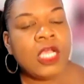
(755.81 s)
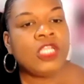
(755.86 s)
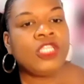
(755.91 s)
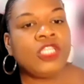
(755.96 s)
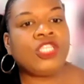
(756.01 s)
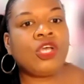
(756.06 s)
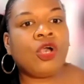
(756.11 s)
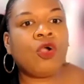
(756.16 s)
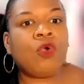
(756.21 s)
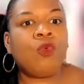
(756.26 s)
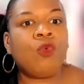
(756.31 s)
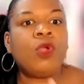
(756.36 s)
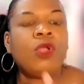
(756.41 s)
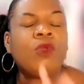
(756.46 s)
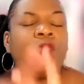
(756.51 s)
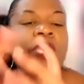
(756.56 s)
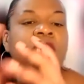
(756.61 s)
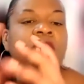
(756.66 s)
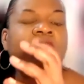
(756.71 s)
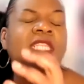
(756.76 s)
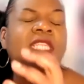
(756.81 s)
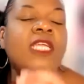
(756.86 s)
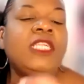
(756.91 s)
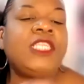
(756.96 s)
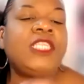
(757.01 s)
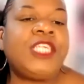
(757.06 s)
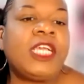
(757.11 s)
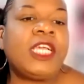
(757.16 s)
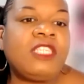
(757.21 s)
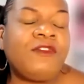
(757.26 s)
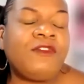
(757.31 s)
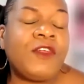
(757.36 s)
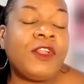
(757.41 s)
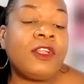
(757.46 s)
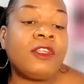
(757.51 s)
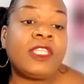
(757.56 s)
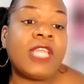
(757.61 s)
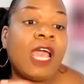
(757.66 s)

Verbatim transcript: Right. You say chest feeders.